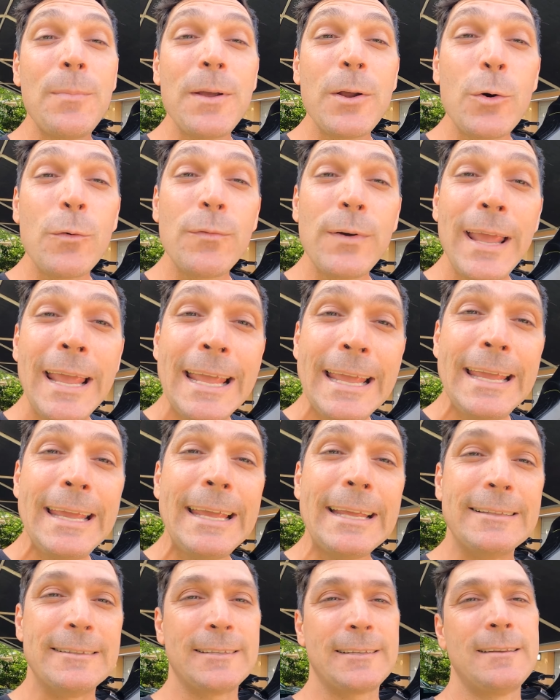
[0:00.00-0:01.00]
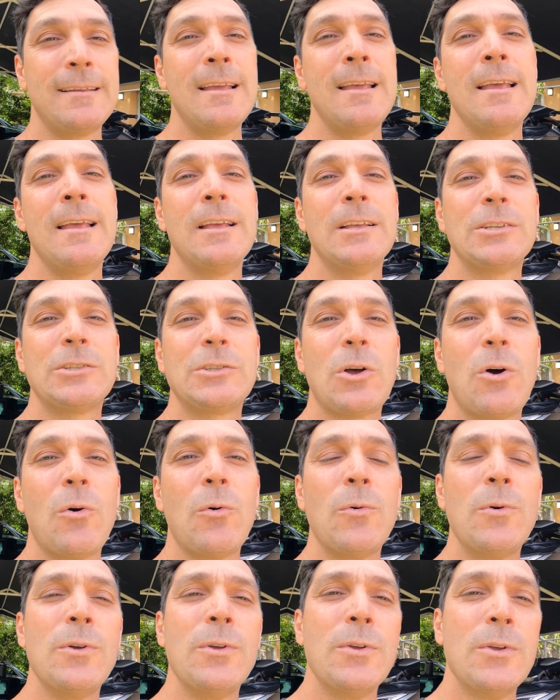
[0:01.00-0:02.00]
bit of heat,
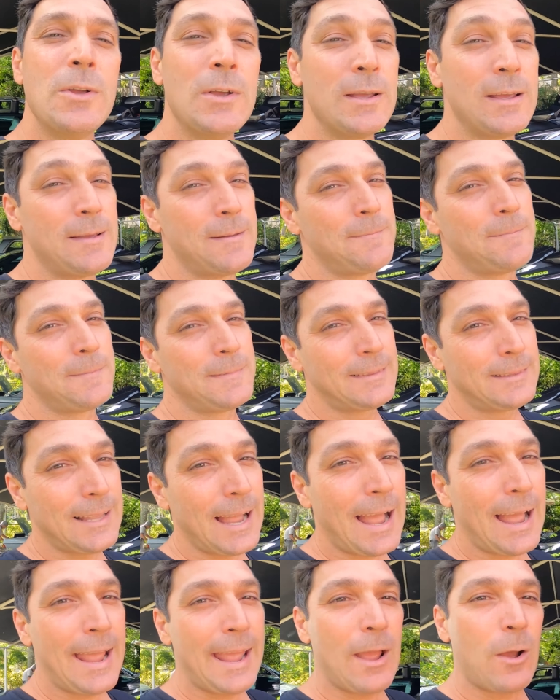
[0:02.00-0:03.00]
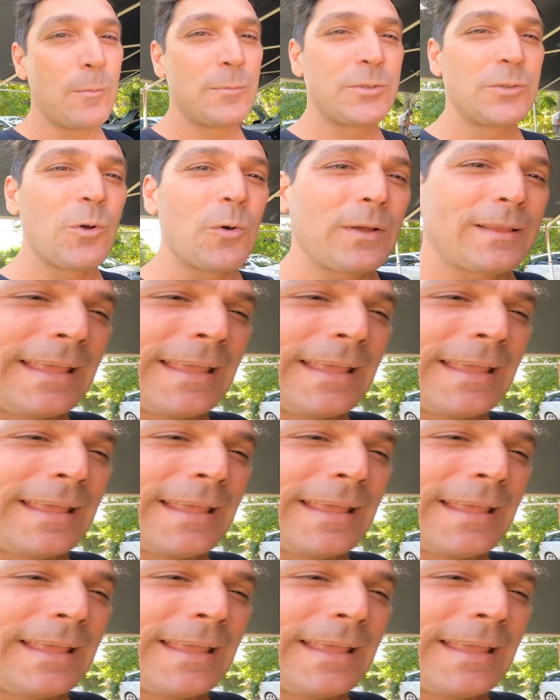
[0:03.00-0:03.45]
so that helps. So